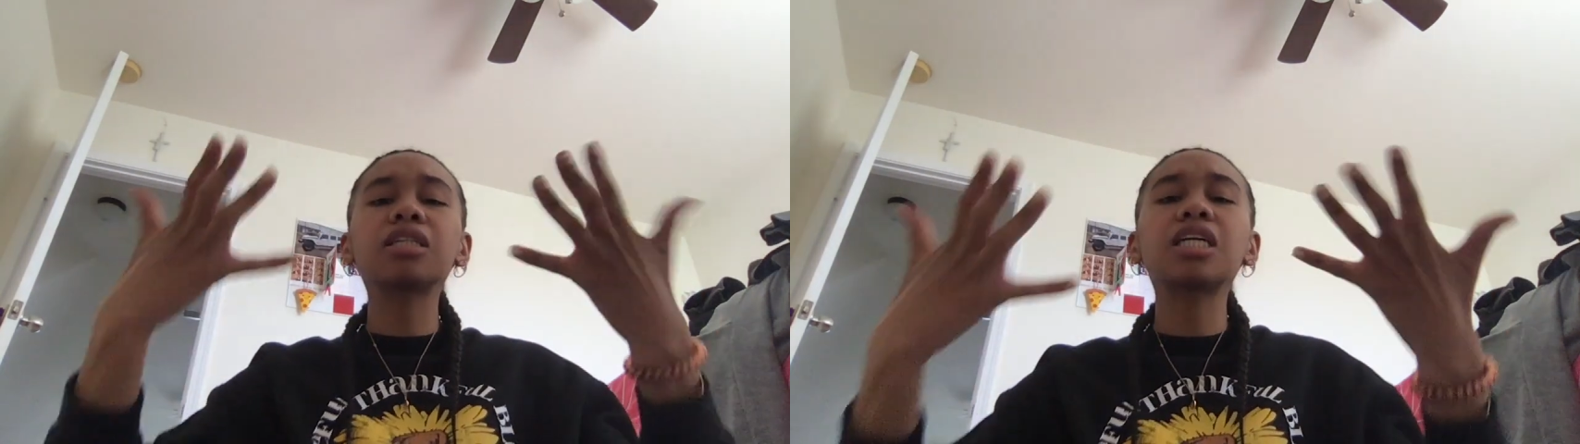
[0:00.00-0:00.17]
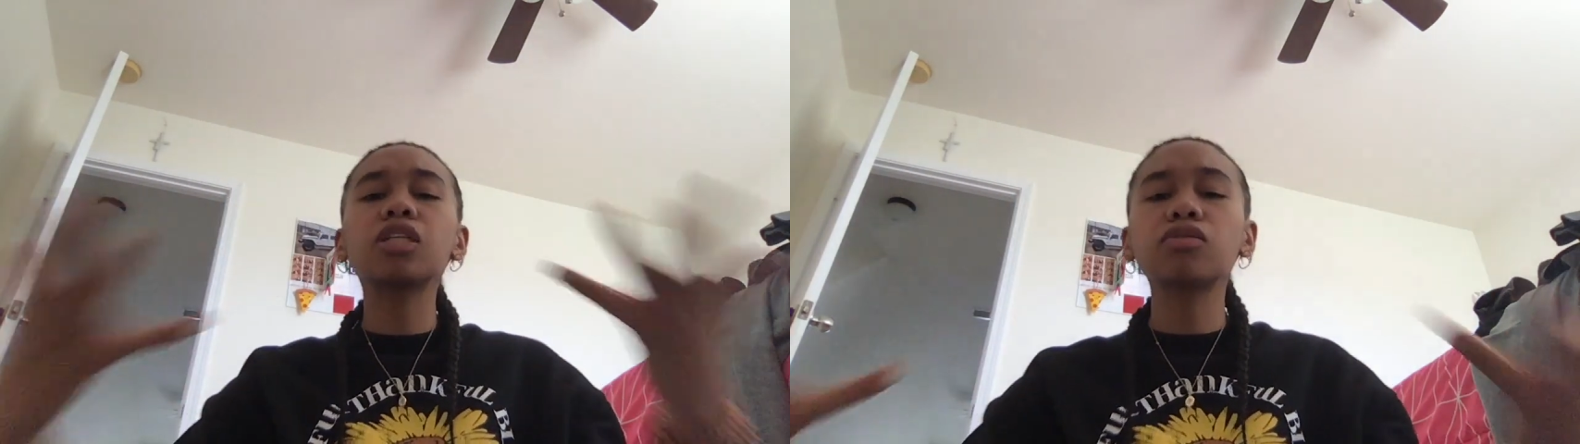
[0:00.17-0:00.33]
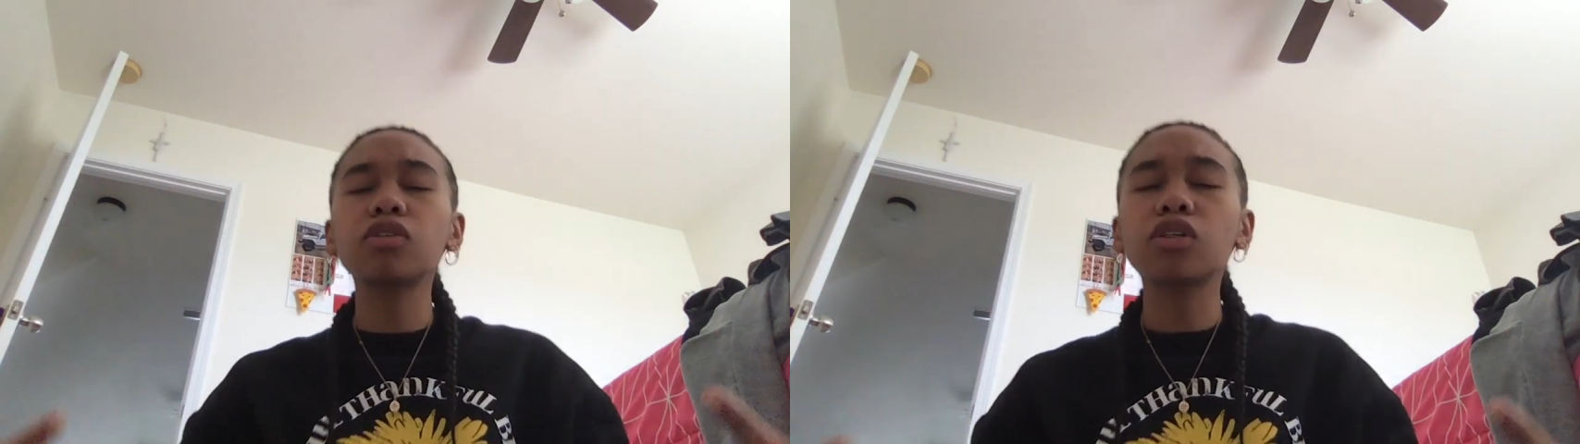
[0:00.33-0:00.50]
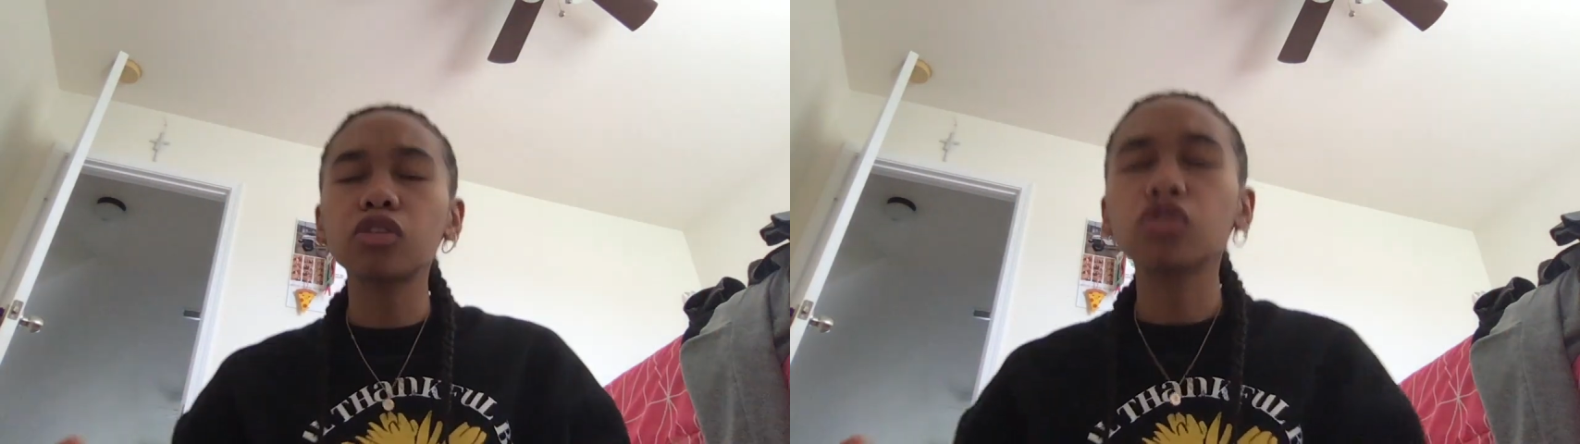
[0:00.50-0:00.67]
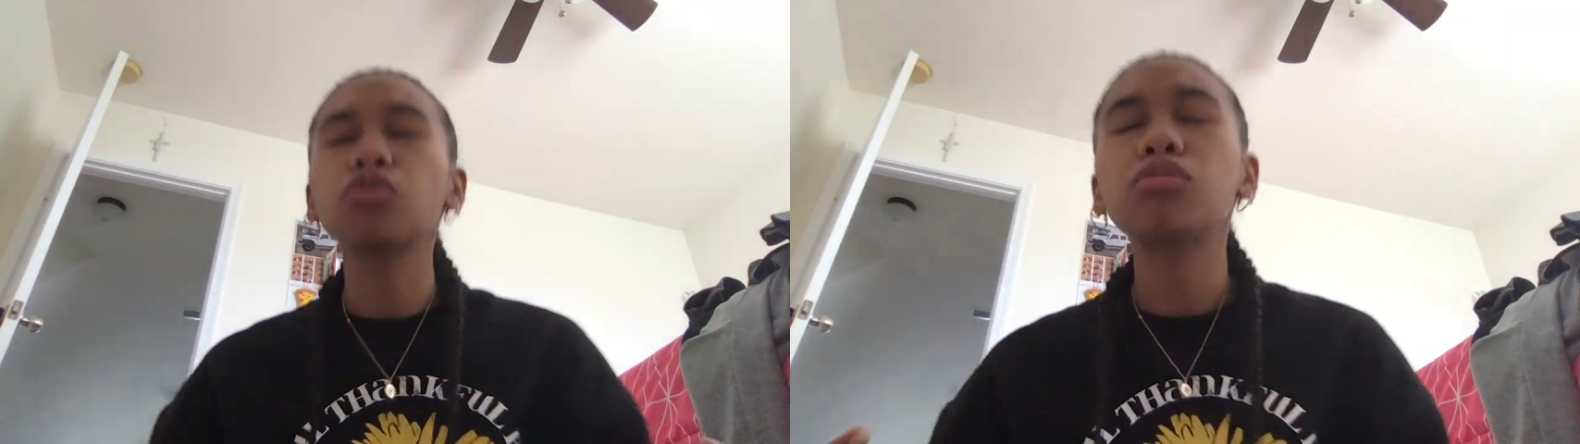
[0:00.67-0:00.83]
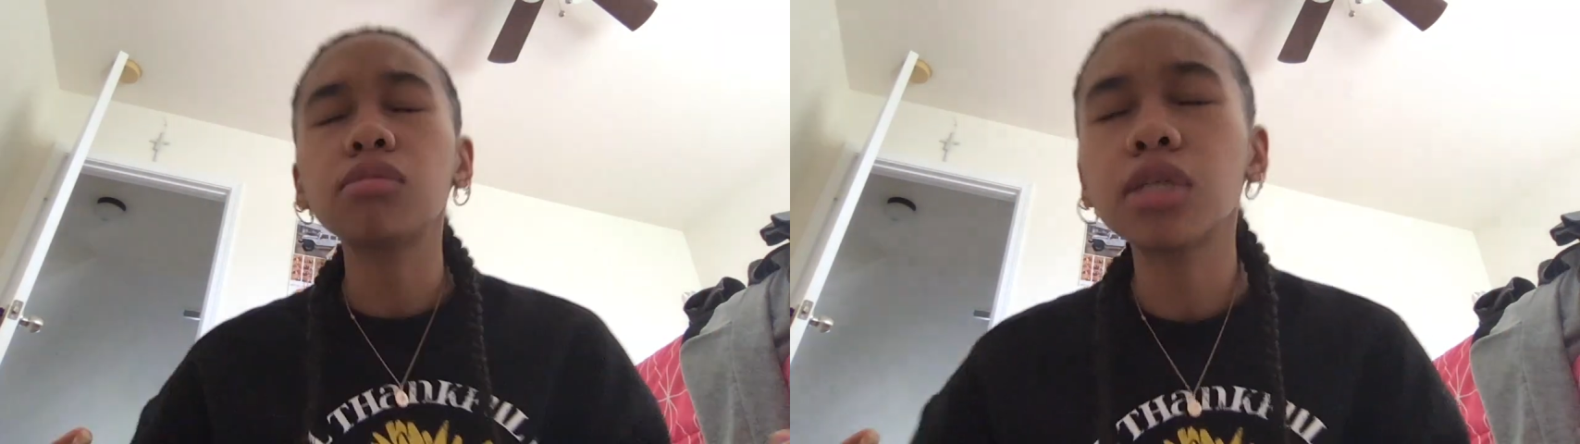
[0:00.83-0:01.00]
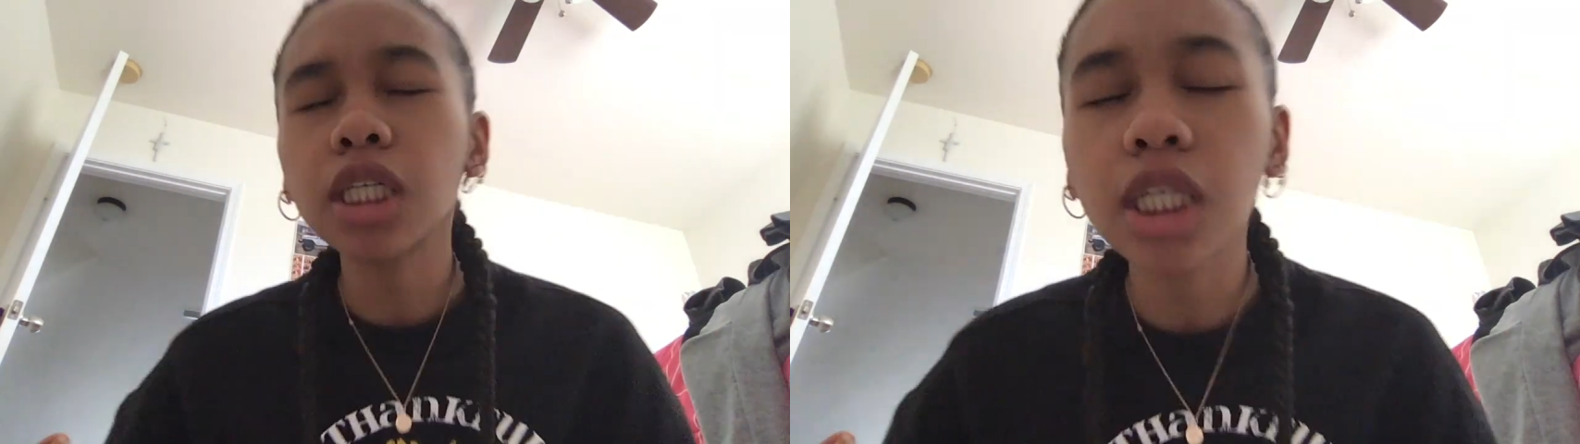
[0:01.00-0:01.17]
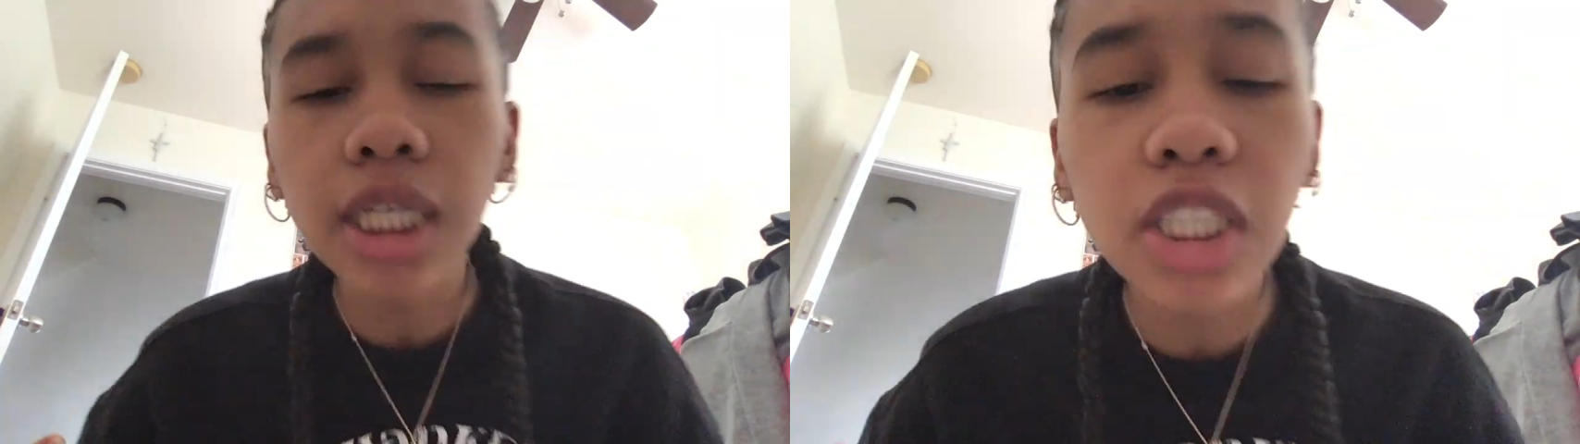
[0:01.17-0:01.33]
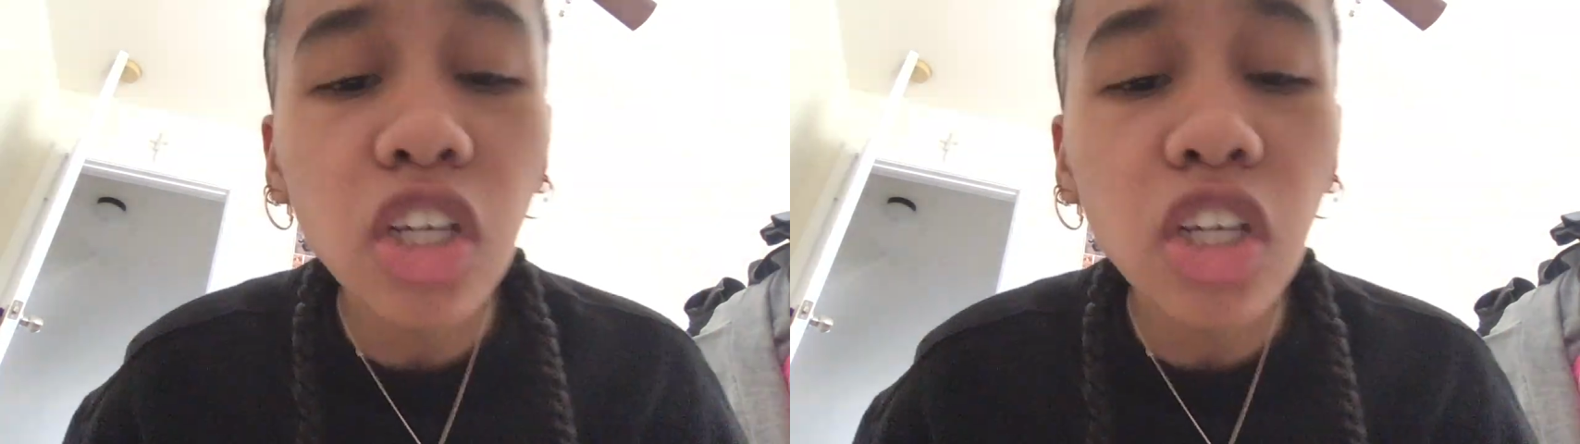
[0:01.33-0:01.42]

I love y'all so much.